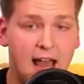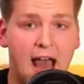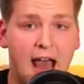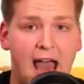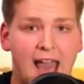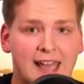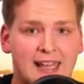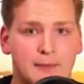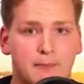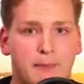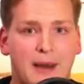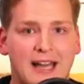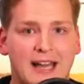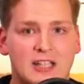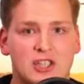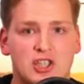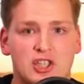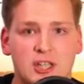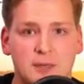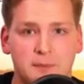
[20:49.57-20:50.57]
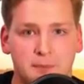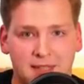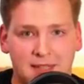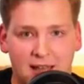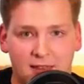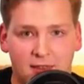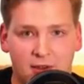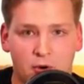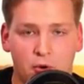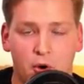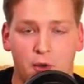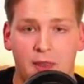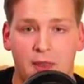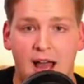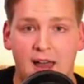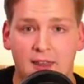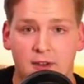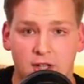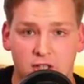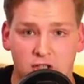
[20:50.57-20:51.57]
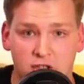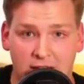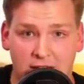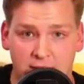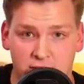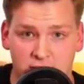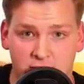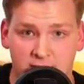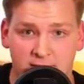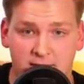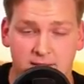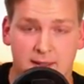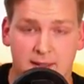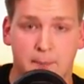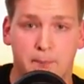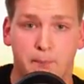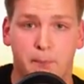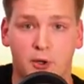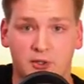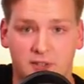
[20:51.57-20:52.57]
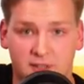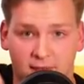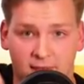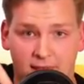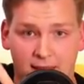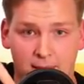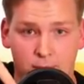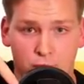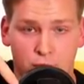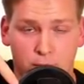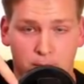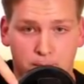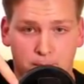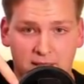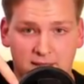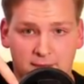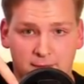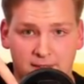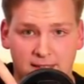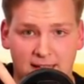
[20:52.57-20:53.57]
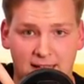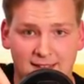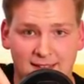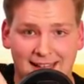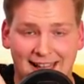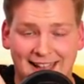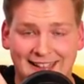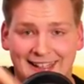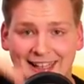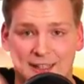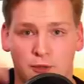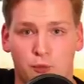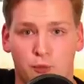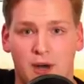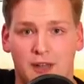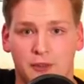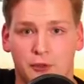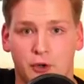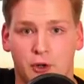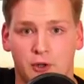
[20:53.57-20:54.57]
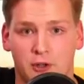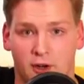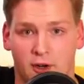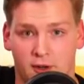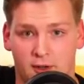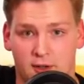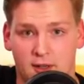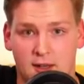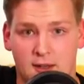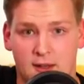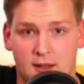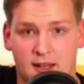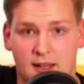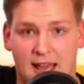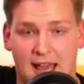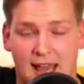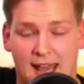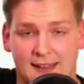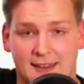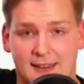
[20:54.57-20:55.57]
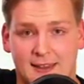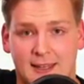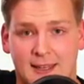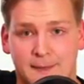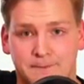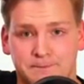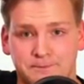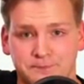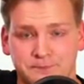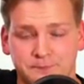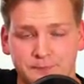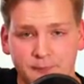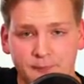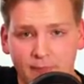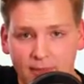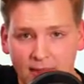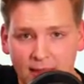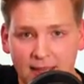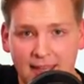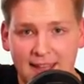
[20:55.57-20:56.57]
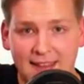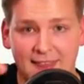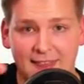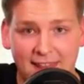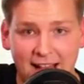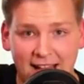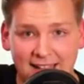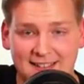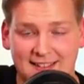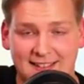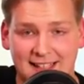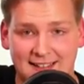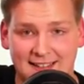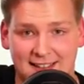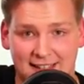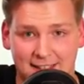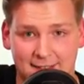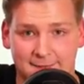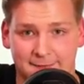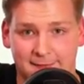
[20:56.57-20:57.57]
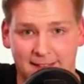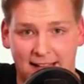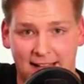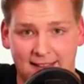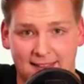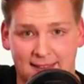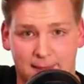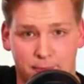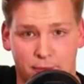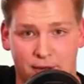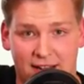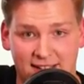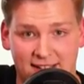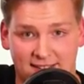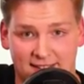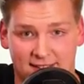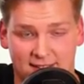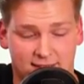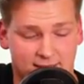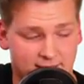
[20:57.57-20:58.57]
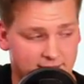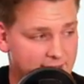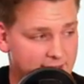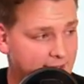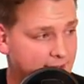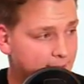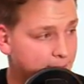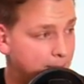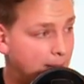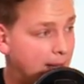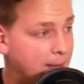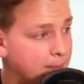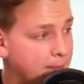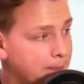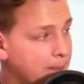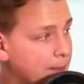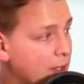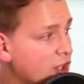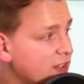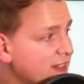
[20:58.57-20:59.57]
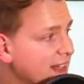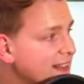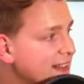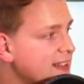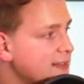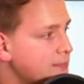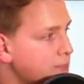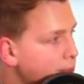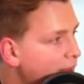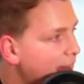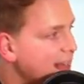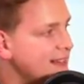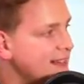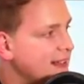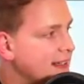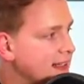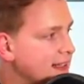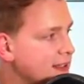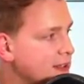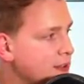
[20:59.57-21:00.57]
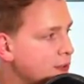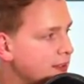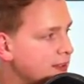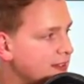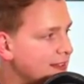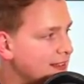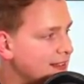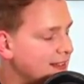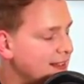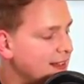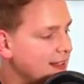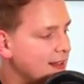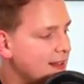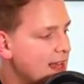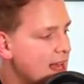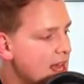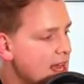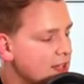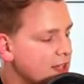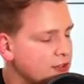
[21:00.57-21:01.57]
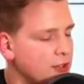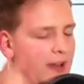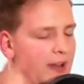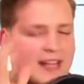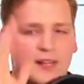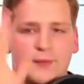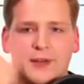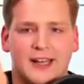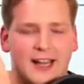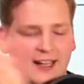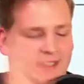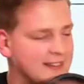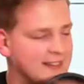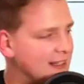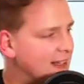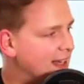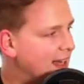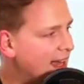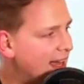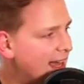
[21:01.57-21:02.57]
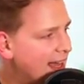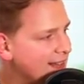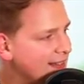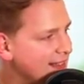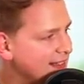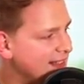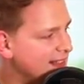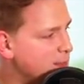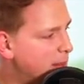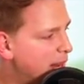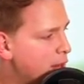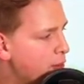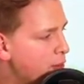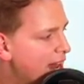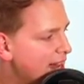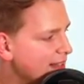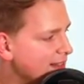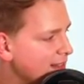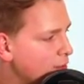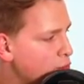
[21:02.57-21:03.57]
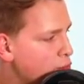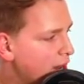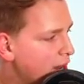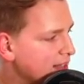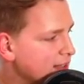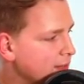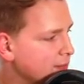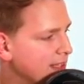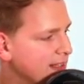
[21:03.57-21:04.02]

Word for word: I can buy cheap Tether on other exchanges, deposit them to Bitfinex and get one dollar and uh, in that sense inflate the prices but because it is practically USDT. So anyway, guys, uh, this is my rant, rant of the